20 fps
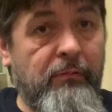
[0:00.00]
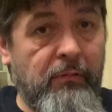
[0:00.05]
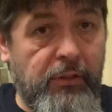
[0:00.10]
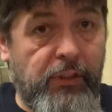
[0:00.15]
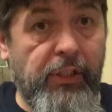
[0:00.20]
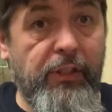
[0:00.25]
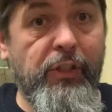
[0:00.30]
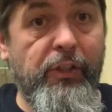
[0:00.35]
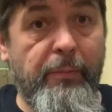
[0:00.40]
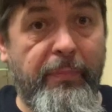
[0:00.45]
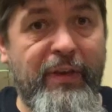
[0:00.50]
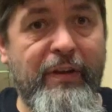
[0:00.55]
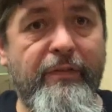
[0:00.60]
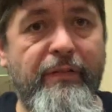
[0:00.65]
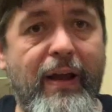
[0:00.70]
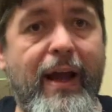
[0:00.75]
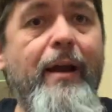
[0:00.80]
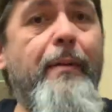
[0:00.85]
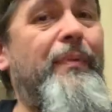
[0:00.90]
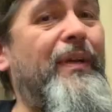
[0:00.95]
just to be
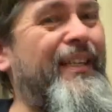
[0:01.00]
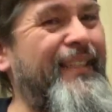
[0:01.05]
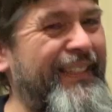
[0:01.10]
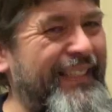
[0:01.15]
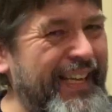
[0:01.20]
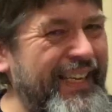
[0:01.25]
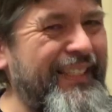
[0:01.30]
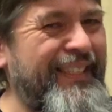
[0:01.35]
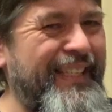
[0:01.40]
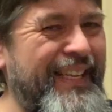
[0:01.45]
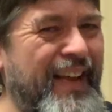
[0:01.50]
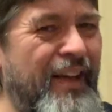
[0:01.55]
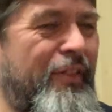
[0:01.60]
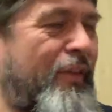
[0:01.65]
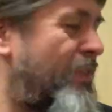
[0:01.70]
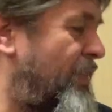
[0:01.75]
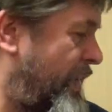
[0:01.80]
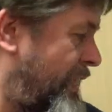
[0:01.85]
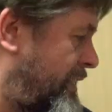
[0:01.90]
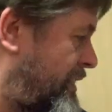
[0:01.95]
fair, because that's the
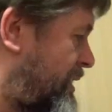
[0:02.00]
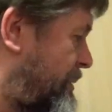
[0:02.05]
other thing.